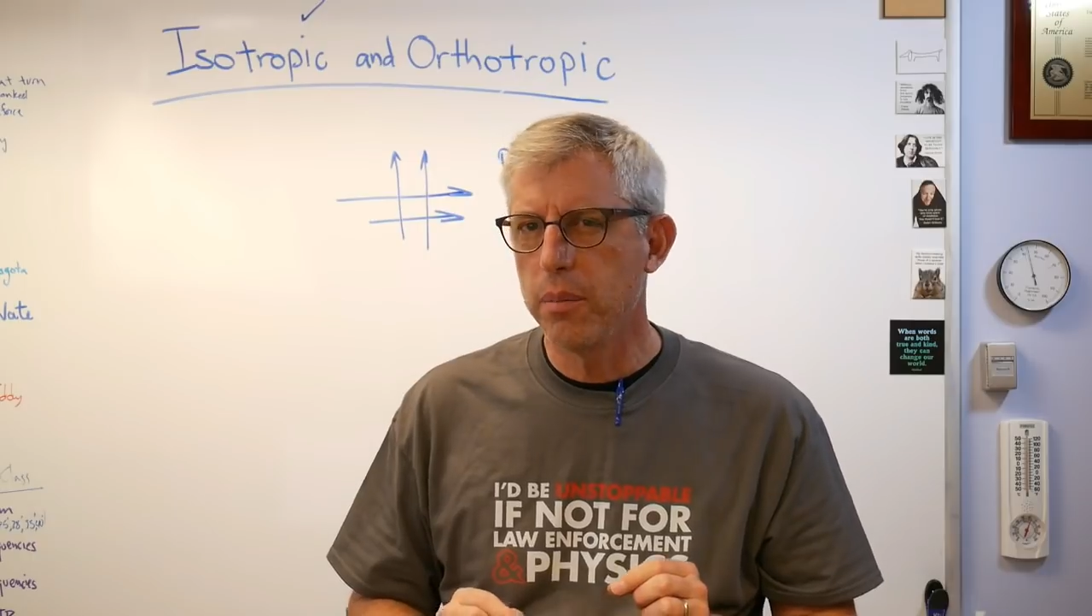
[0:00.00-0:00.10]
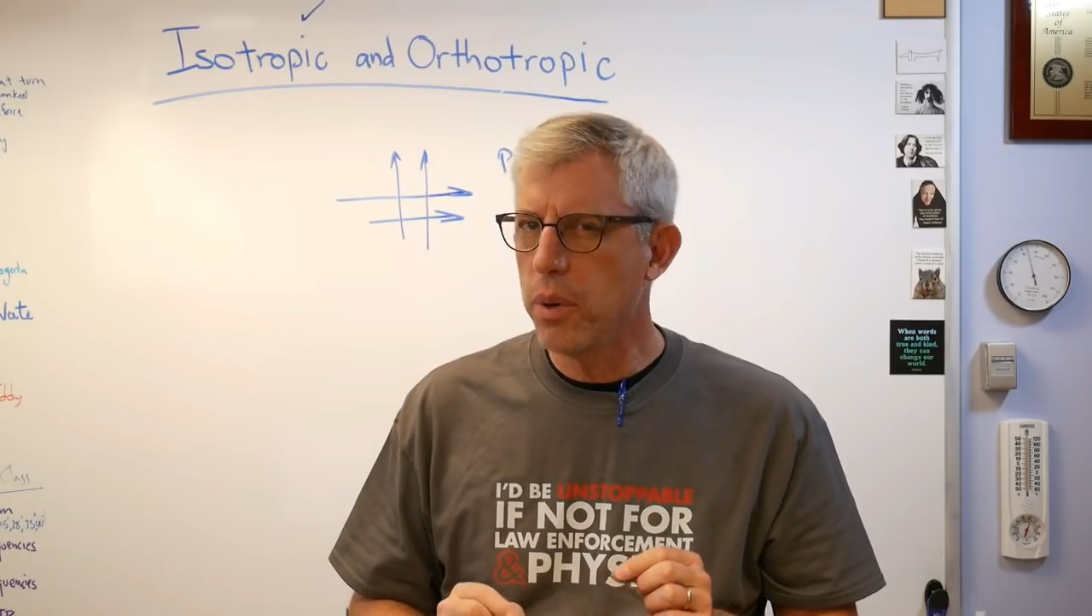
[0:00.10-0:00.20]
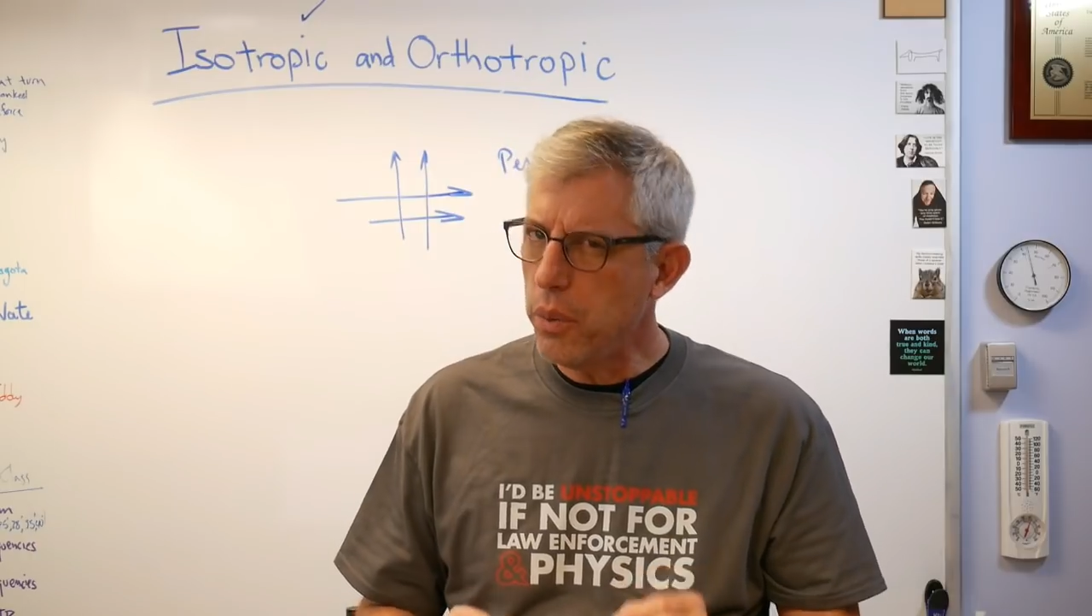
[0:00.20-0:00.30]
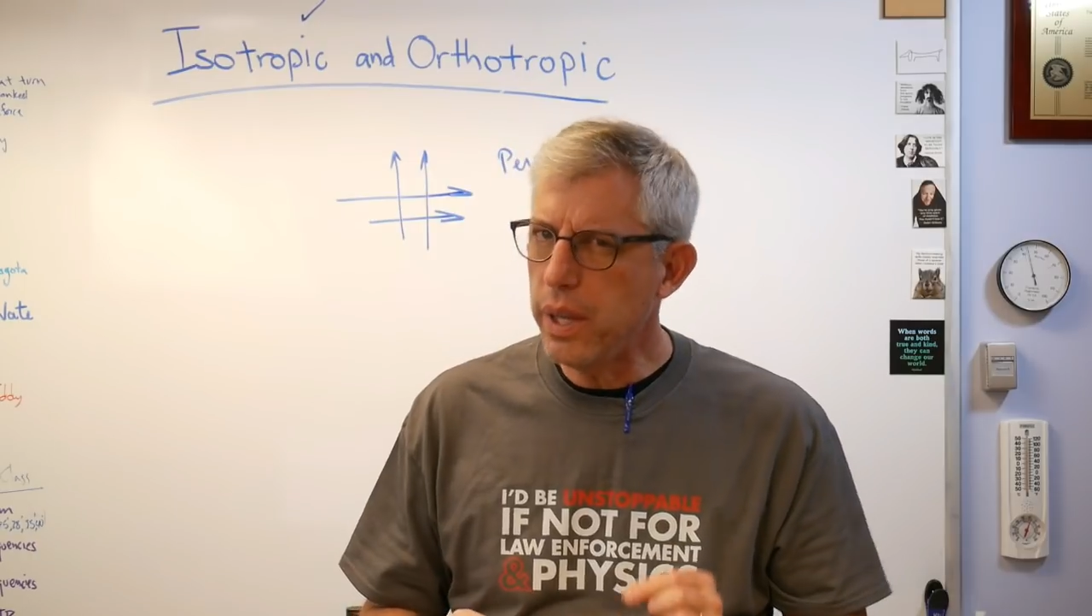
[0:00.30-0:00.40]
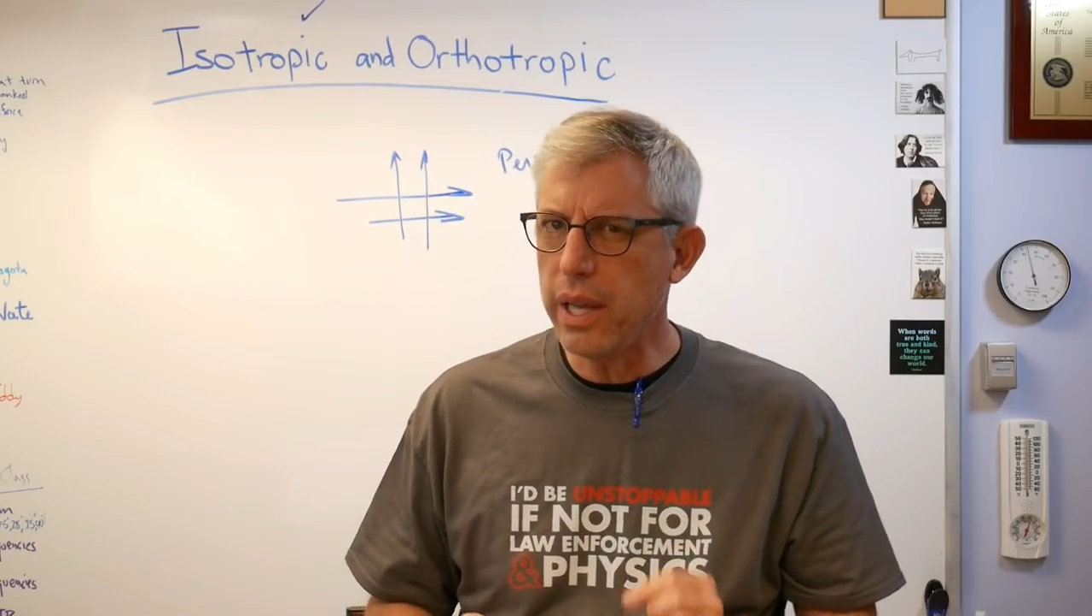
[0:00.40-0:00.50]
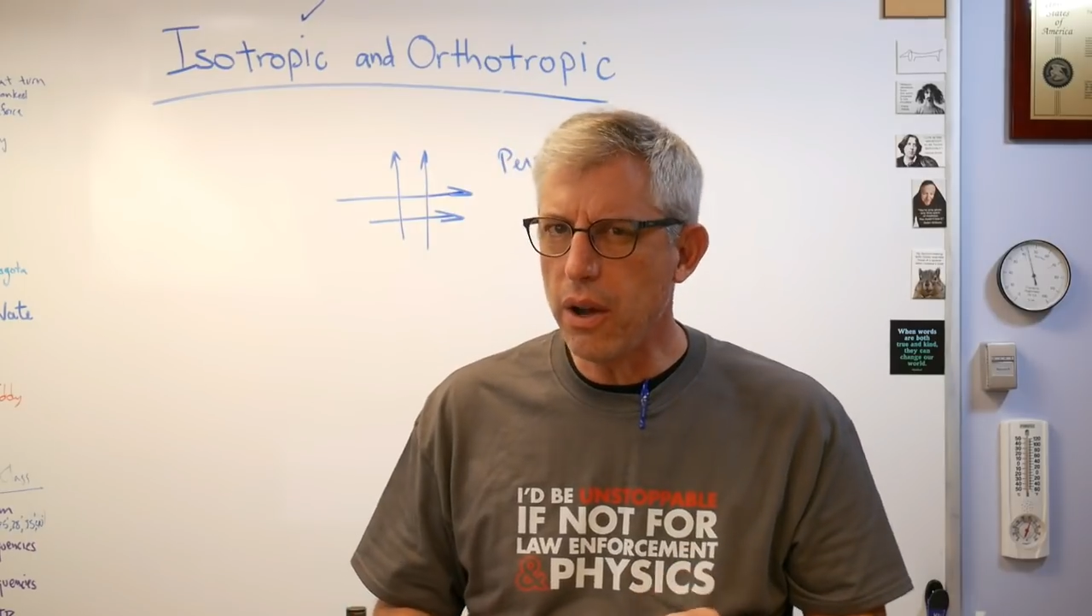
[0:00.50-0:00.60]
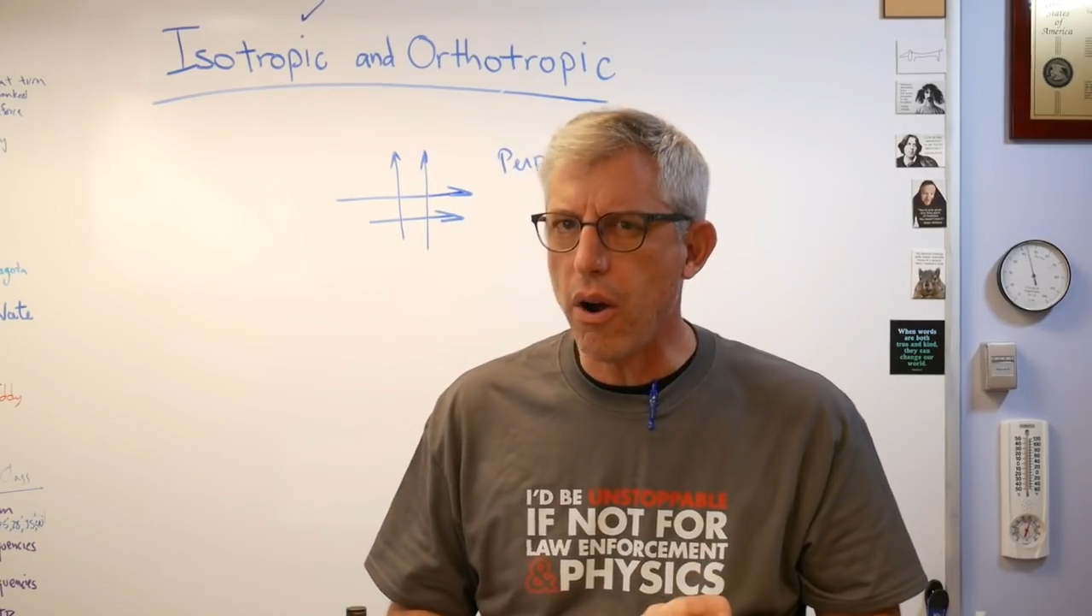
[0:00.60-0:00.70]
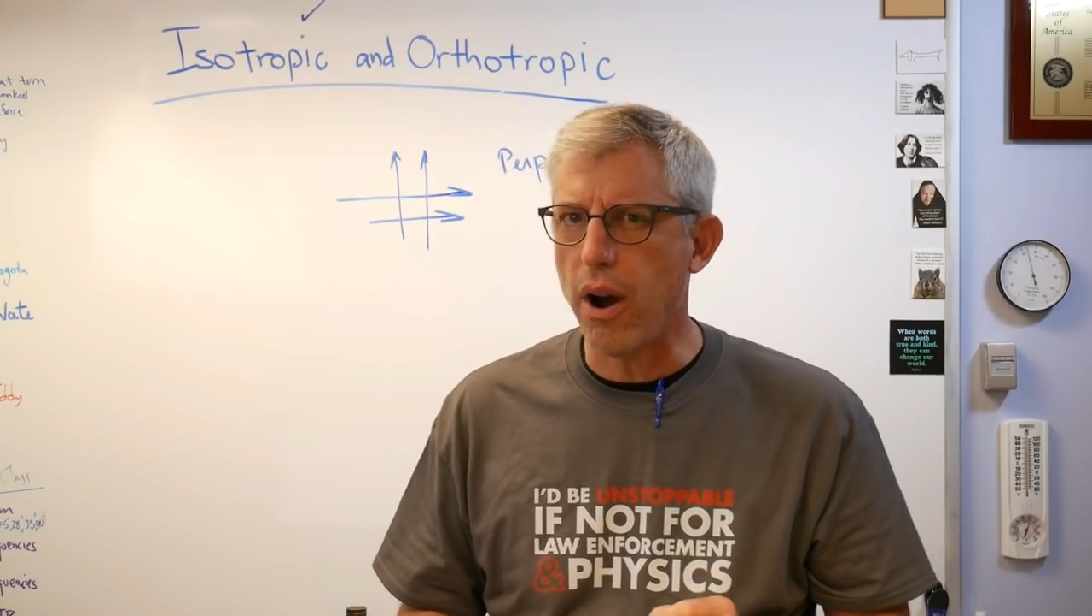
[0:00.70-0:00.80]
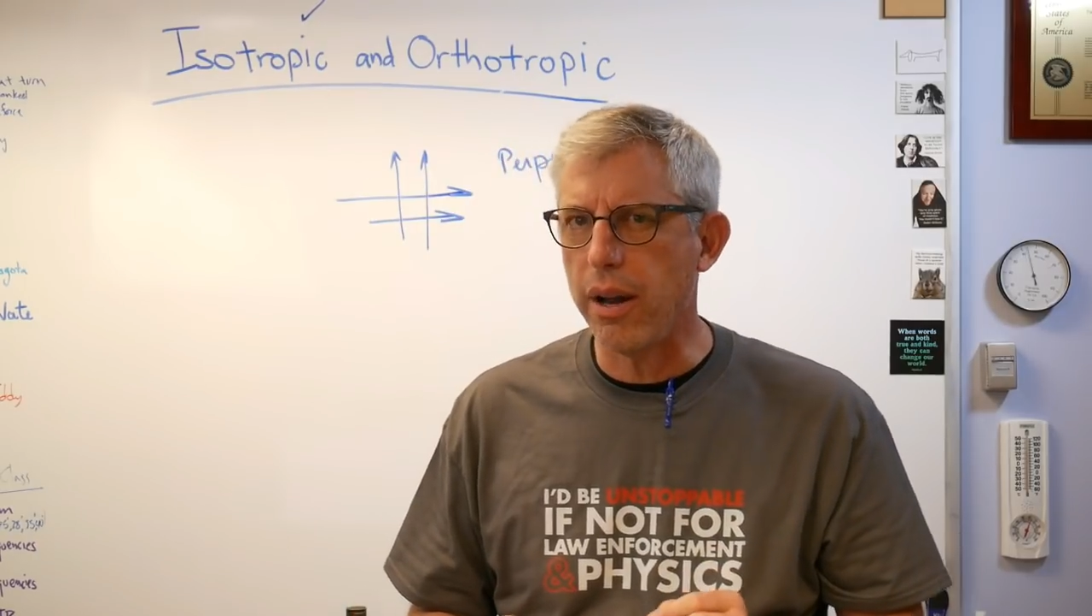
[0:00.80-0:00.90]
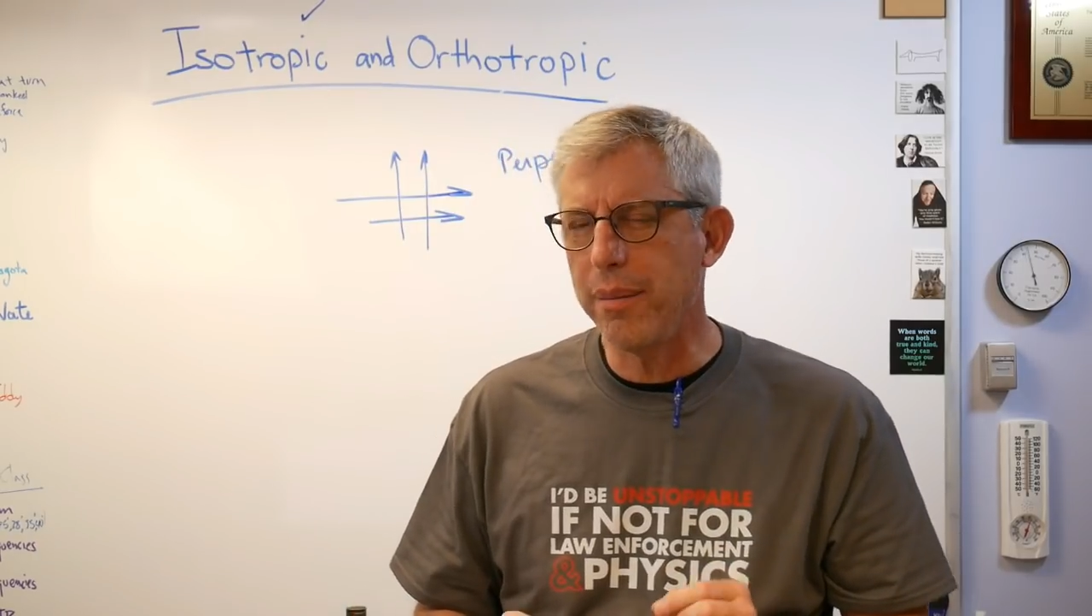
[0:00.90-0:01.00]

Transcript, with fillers: but really aren't.